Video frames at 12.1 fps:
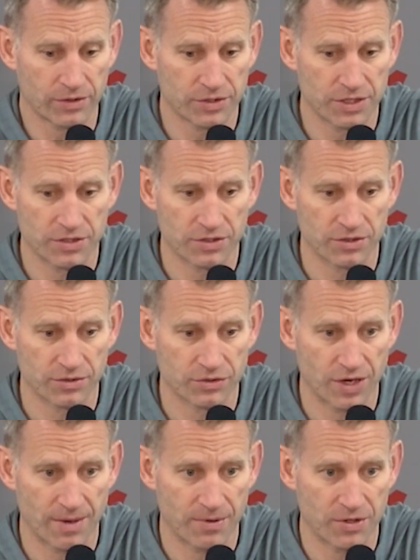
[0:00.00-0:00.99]
season
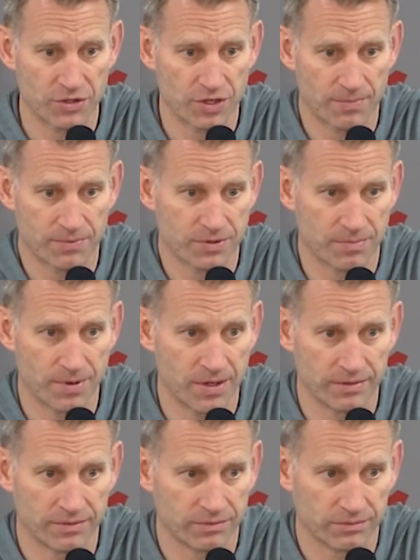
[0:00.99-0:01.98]
championships have
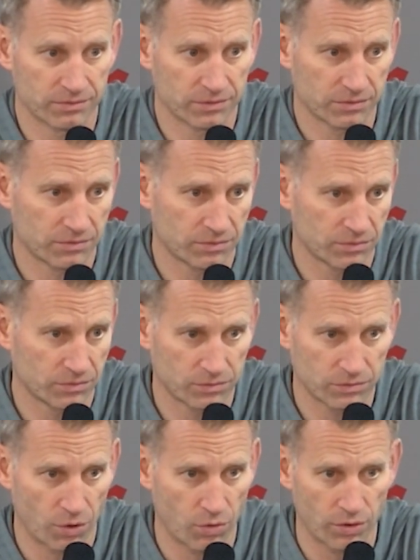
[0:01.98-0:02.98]
been
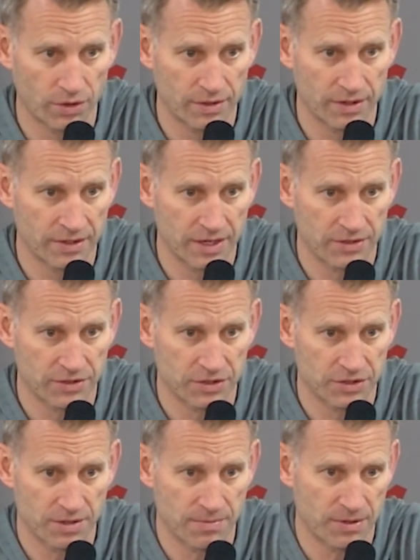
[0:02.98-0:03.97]
totally in the
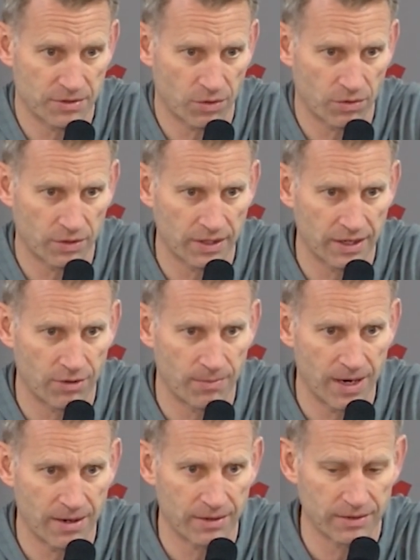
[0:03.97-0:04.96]
SEC. Have been totally in
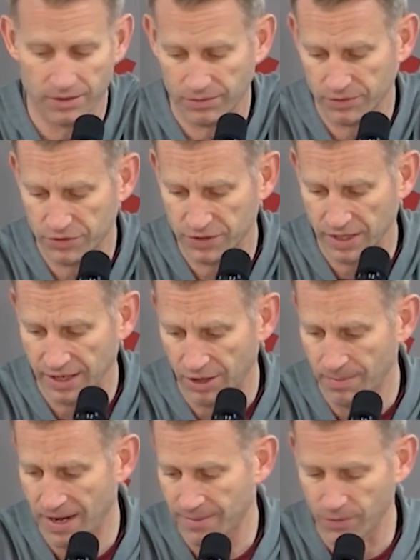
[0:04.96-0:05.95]
Alabama. You know, the state of
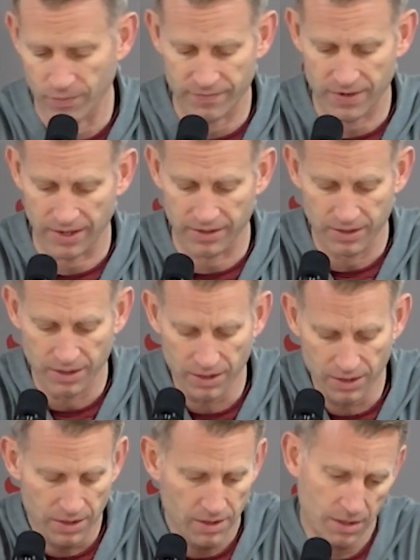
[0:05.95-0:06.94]
Alabama. We've got
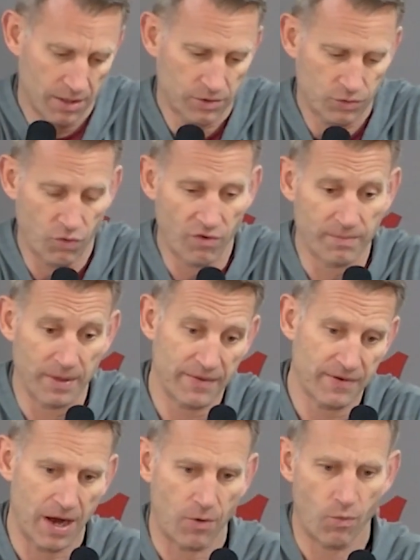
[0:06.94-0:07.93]
two of them. They've
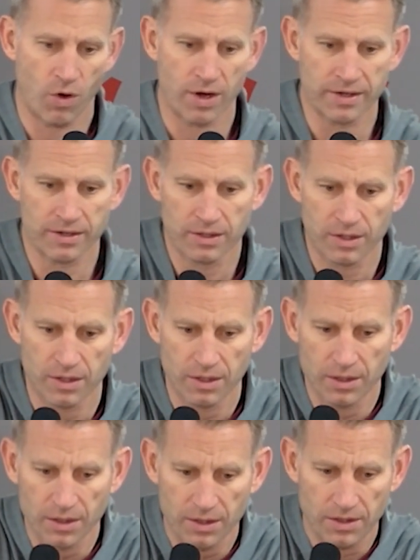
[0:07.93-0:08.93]
got one.
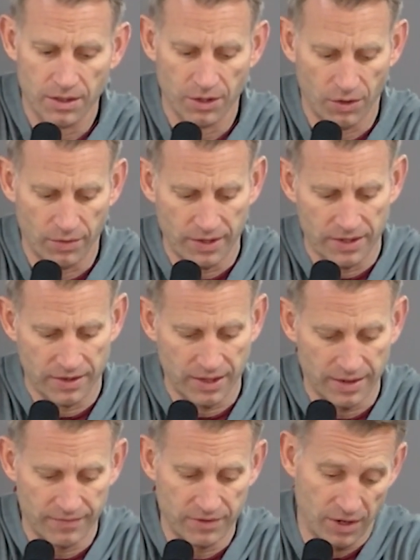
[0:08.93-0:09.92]
You know, they,
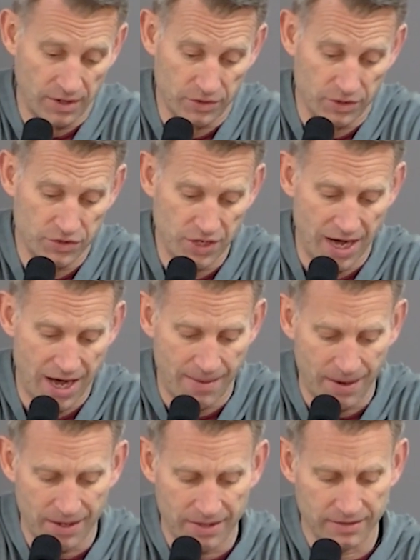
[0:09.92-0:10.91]
they've done a good job.
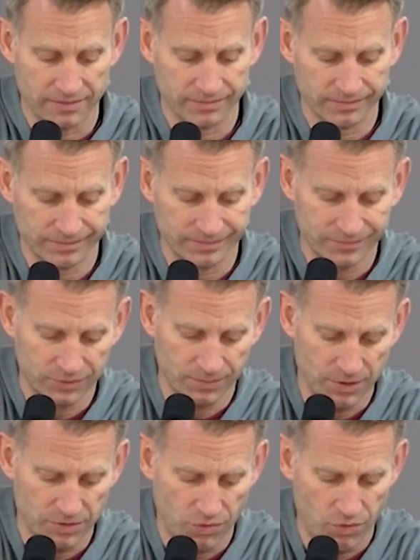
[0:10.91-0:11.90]
I think
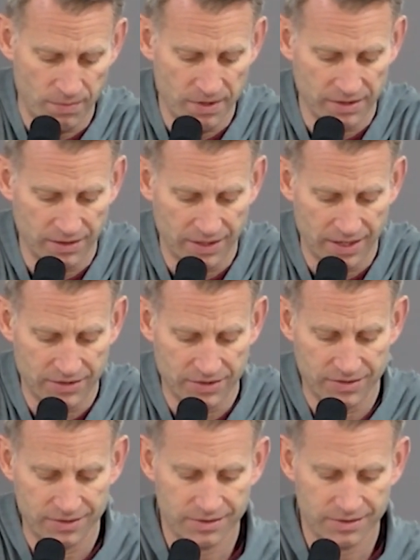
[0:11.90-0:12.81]
somebody told me in the last